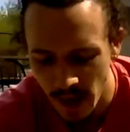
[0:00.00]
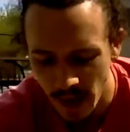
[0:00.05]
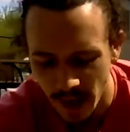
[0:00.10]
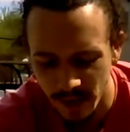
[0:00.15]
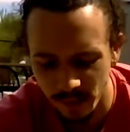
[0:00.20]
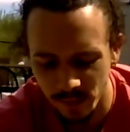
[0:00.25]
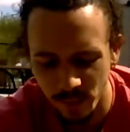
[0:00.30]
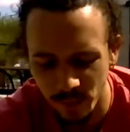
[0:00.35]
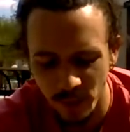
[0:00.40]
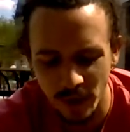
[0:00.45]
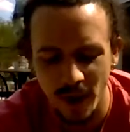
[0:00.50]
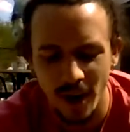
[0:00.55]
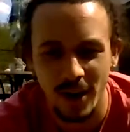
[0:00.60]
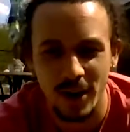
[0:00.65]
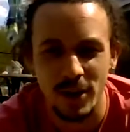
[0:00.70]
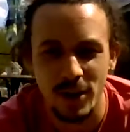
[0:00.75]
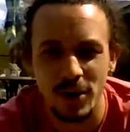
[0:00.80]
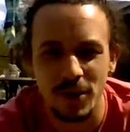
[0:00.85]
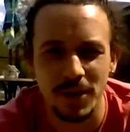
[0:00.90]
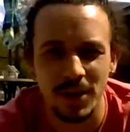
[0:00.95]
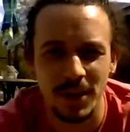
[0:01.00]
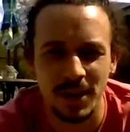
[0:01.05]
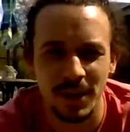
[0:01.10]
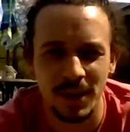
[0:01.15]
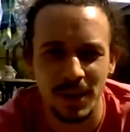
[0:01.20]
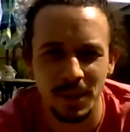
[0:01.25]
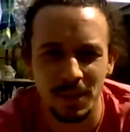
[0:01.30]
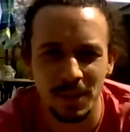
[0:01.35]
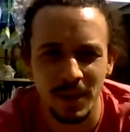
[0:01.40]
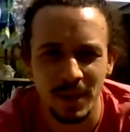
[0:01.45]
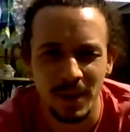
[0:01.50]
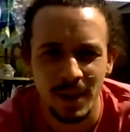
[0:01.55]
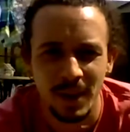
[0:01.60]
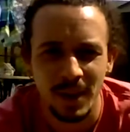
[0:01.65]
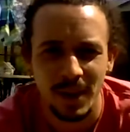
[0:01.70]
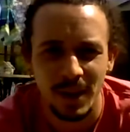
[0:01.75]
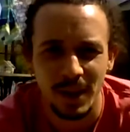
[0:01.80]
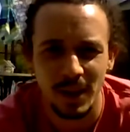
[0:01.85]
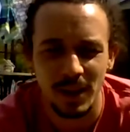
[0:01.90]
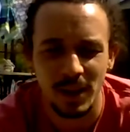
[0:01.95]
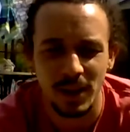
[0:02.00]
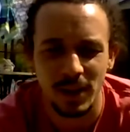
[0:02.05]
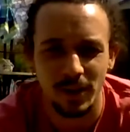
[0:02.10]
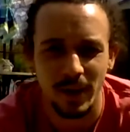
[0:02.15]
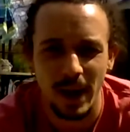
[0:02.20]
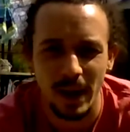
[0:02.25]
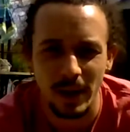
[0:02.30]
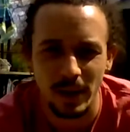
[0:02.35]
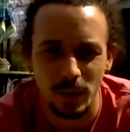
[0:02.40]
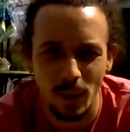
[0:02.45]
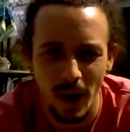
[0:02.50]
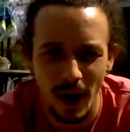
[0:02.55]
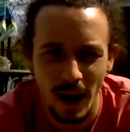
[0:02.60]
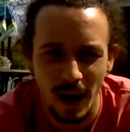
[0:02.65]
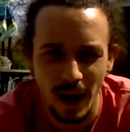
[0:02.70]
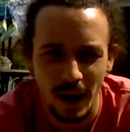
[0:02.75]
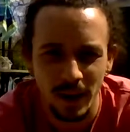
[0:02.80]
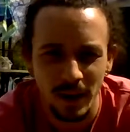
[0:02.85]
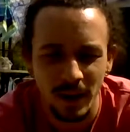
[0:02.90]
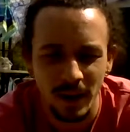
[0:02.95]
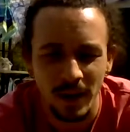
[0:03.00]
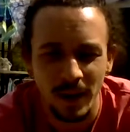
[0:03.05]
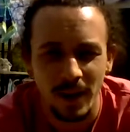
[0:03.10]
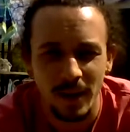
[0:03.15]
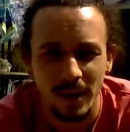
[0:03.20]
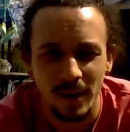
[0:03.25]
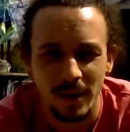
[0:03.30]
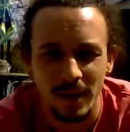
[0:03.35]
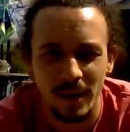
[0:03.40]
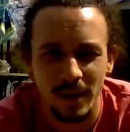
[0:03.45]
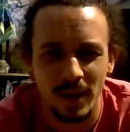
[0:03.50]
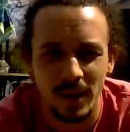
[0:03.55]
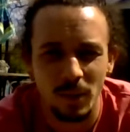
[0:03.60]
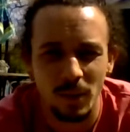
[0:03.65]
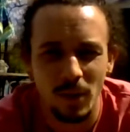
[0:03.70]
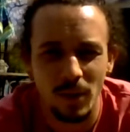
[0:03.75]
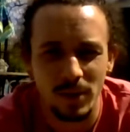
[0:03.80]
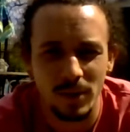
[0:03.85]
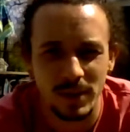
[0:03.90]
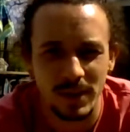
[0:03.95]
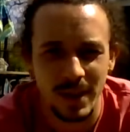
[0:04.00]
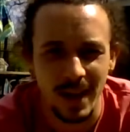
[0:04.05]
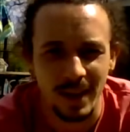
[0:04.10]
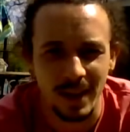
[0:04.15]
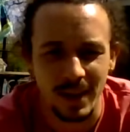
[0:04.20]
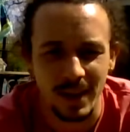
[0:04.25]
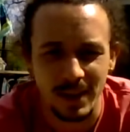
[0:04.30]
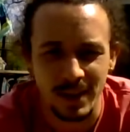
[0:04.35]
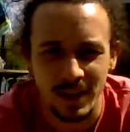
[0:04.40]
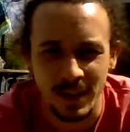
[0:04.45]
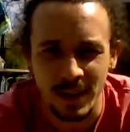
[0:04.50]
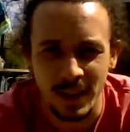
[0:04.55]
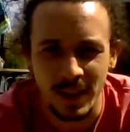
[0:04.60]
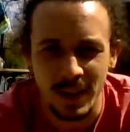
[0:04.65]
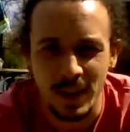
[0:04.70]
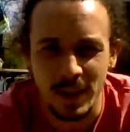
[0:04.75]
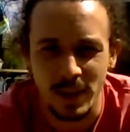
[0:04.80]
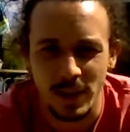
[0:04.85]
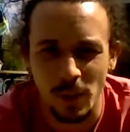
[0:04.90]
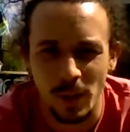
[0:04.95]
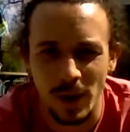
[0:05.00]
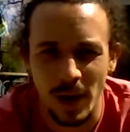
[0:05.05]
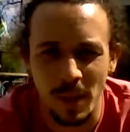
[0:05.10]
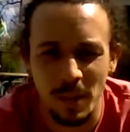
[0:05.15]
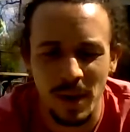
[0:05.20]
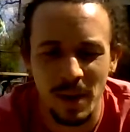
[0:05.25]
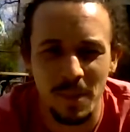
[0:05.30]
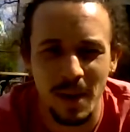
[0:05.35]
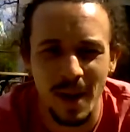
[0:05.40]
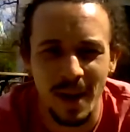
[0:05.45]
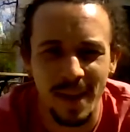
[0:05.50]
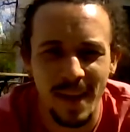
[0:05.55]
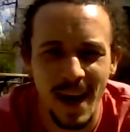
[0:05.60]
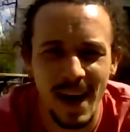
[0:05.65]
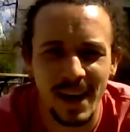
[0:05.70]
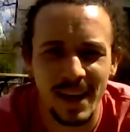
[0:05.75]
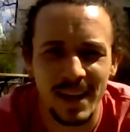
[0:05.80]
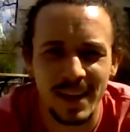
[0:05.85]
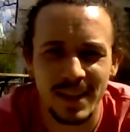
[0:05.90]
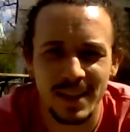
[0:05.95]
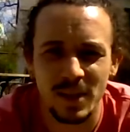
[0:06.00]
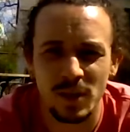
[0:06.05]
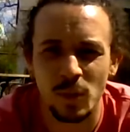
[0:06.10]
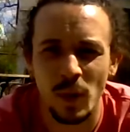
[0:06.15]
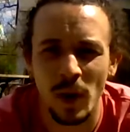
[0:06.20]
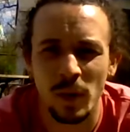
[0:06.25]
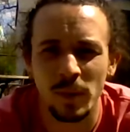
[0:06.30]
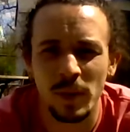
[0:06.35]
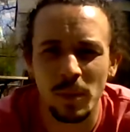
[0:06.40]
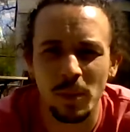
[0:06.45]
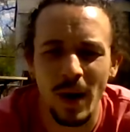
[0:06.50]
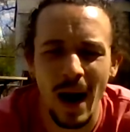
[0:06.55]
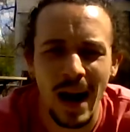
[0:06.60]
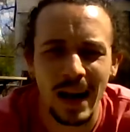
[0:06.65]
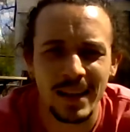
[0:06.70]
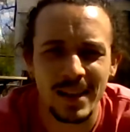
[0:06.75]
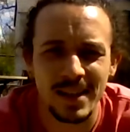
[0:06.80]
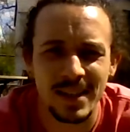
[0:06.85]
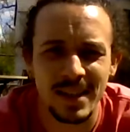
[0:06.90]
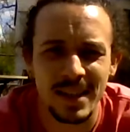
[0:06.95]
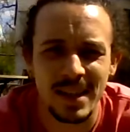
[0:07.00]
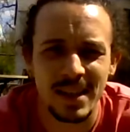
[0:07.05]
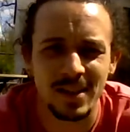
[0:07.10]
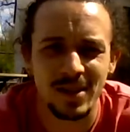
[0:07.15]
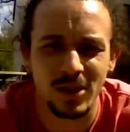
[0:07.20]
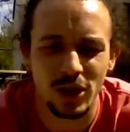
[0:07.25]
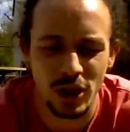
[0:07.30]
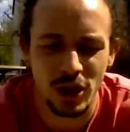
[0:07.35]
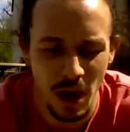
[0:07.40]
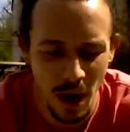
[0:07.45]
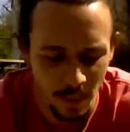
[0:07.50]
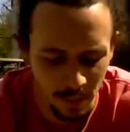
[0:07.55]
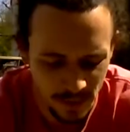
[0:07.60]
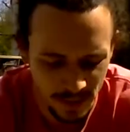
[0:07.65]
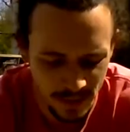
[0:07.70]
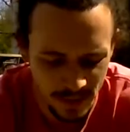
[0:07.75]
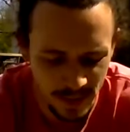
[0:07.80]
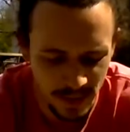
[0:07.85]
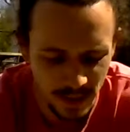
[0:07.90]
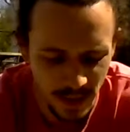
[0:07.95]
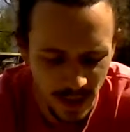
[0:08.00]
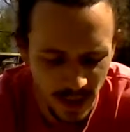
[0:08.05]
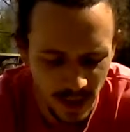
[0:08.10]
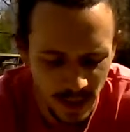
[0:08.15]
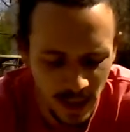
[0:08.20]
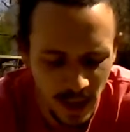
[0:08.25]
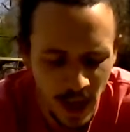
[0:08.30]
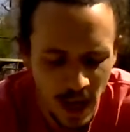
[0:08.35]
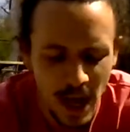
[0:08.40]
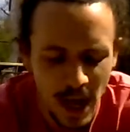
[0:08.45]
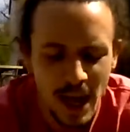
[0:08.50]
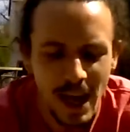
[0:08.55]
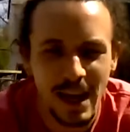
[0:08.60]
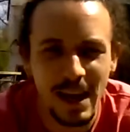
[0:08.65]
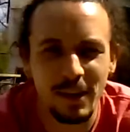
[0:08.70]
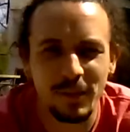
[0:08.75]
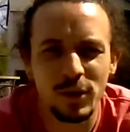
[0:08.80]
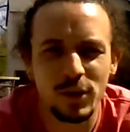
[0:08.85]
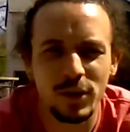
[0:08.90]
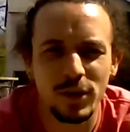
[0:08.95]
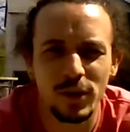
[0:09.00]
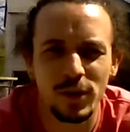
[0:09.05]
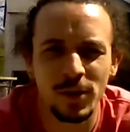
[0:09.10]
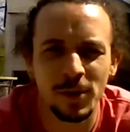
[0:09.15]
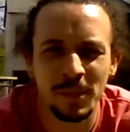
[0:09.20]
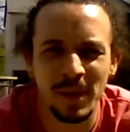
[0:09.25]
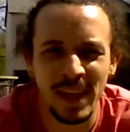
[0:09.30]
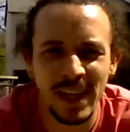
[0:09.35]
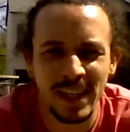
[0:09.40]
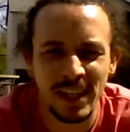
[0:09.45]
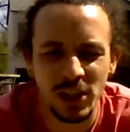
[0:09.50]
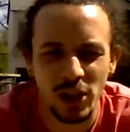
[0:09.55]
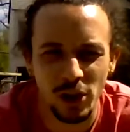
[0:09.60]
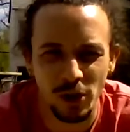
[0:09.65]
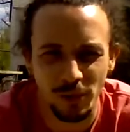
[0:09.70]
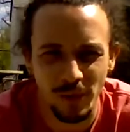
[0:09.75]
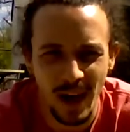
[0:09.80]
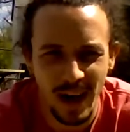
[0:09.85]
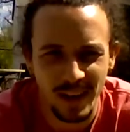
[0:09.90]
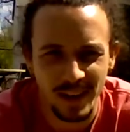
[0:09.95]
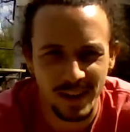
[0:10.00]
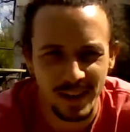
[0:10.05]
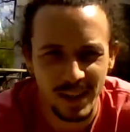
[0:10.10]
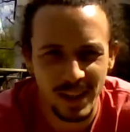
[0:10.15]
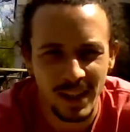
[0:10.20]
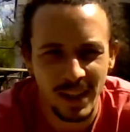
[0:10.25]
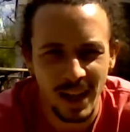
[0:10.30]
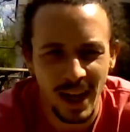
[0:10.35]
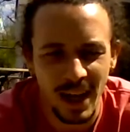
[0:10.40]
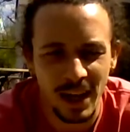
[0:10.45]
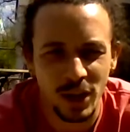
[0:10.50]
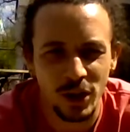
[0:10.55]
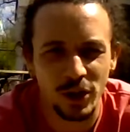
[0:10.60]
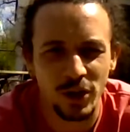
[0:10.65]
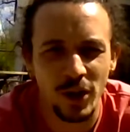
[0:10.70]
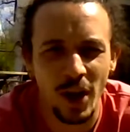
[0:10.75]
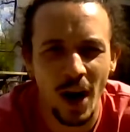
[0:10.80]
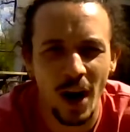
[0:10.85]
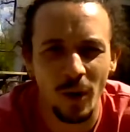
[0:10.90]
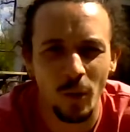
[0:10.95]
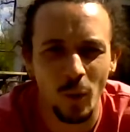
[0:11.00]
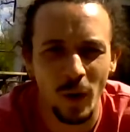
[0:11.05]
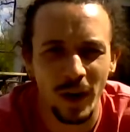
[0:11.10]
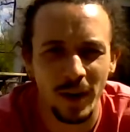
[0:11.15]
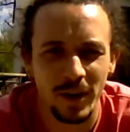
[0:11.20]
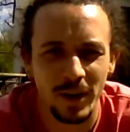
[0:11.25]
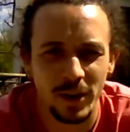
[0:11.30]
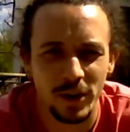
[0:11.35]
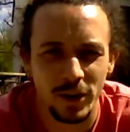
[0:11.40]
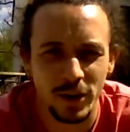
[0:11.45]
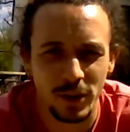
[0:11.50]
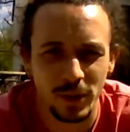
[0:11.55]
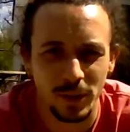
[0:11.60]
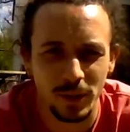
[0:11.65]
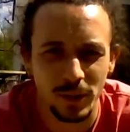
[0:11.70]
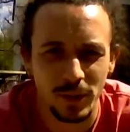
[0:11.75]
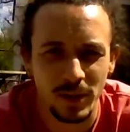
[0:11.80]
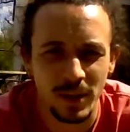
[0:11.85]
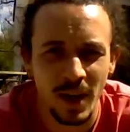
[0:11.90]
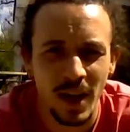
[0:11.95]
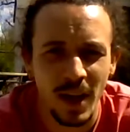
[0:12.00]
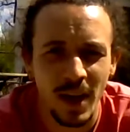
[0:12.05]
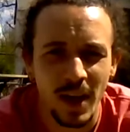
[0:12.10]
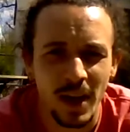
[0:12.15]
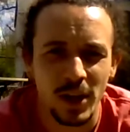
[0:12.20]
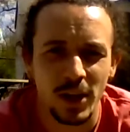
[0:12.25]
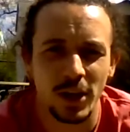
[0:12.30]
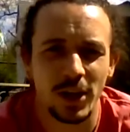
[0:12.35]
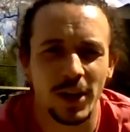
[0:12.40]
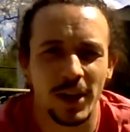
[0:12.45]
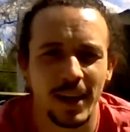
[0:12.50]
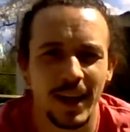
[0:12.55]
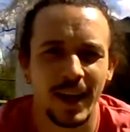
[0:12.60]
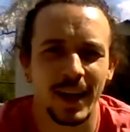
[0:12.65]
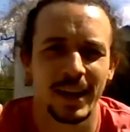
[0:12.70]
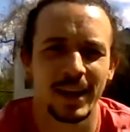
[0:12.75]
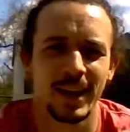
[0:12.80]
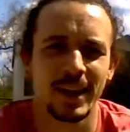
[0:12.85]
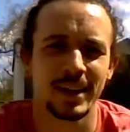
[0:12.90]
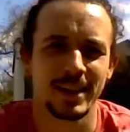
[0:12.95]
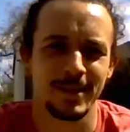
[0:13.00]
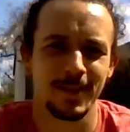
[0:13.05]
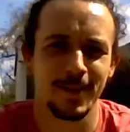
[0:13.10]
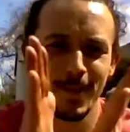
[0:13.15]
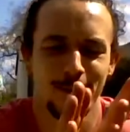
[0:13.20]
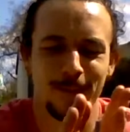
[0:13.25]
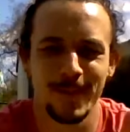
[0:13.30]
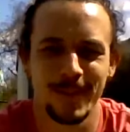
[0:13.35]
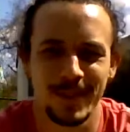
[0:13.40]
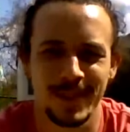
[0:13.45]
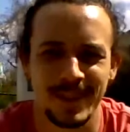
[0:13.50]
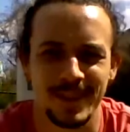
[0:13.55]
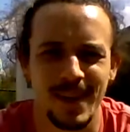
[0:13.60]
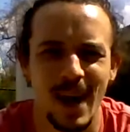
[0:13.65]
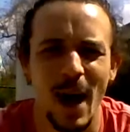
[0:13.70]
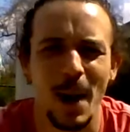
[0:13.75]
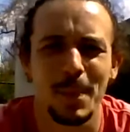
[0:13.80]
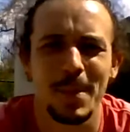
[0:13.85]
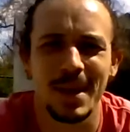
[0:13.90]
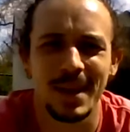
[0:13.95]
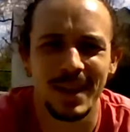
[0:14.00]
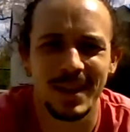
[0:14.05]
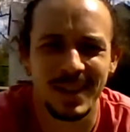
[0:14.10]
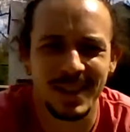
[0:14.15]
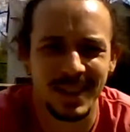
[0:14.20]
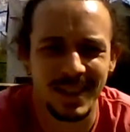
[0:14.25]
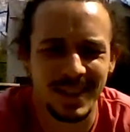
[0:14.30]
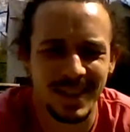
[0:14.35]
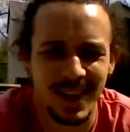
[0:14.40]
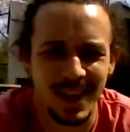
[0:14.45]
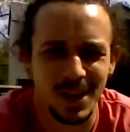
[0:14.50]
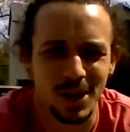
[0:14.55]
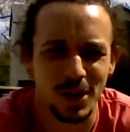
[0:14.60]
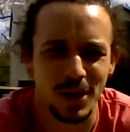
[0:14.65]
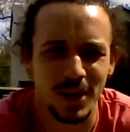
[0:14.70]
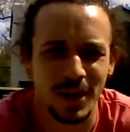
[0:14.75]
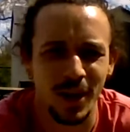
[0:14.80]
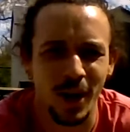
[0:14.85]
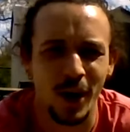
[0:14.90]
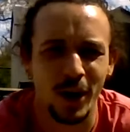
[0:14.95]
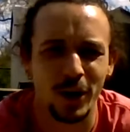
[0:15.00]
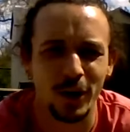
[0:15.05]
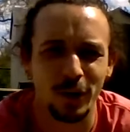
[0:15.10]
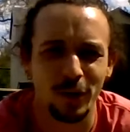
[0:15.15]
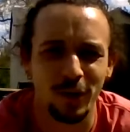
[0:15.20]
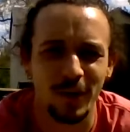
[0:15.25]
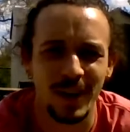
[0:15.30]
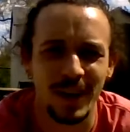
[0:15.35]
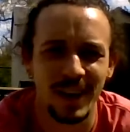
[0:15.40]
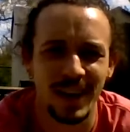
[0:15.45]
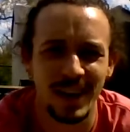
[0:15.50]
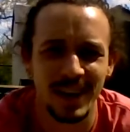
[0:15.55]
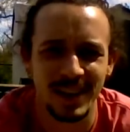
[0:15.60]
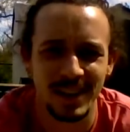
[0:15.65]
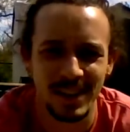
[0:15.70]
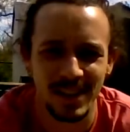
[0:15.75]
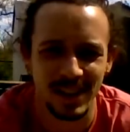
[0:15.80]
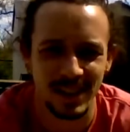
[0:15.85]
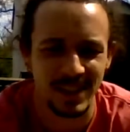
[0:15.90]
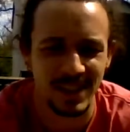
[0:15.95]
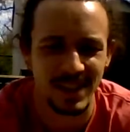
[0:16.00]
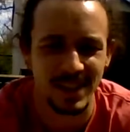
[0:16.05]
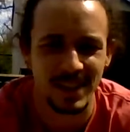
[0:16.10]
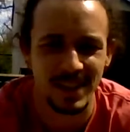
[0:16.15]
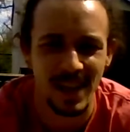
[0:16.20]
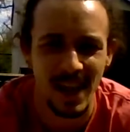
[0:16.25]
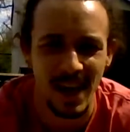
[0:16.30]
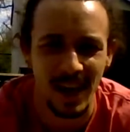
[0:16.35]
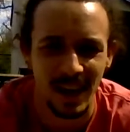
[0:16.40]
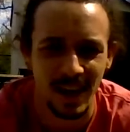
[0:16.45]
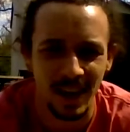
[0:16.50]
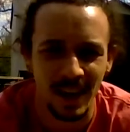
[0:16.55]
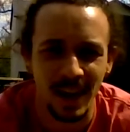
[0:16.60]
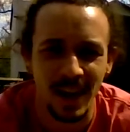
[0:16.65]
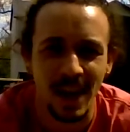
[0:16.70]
And if we're not using them in the correct way, then they won't tell us. So what I mean by that is when we practice these jumps today, if you do them incorrectly and you're not wearing shoes, you're going to get a nice slapping sensation on your feet and it's going to sting.